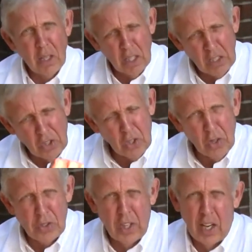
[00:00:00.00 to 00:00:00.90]
Get
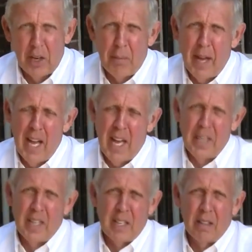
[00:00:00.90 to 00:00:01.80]
yours down and
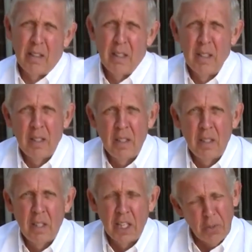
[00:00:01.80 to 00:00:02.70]
mine down.
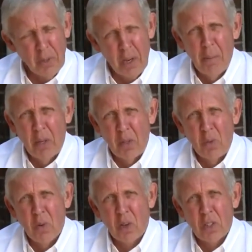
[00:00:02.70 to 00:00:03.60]
That's what I'm going
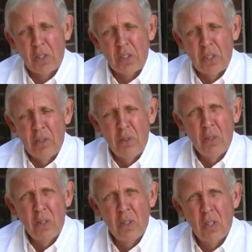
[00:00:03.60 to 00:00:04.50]
to work to do.
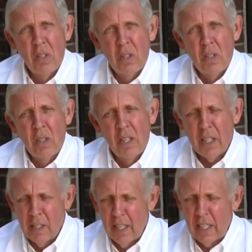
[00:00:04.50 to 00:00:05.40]
They're
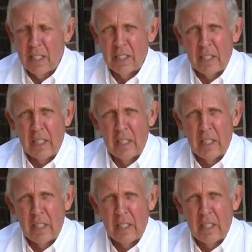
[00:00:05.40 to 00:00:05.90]
crazy.